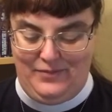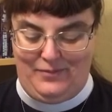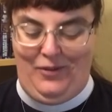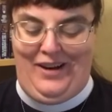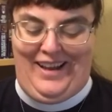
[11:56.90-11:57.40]

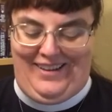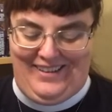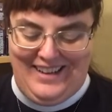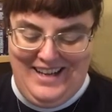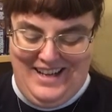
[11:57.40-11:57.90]
Well,
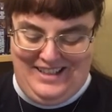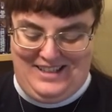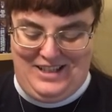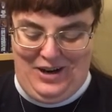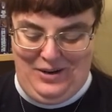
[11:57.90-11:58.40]

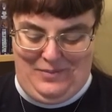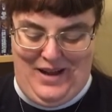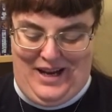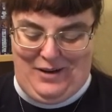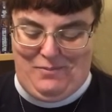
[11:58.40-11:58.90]
don't
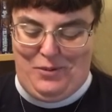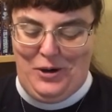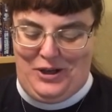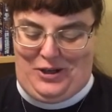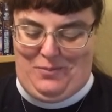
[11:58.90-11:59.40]
make a
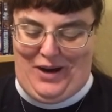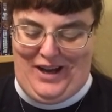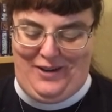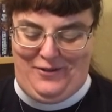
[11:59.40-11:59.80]
porcupine of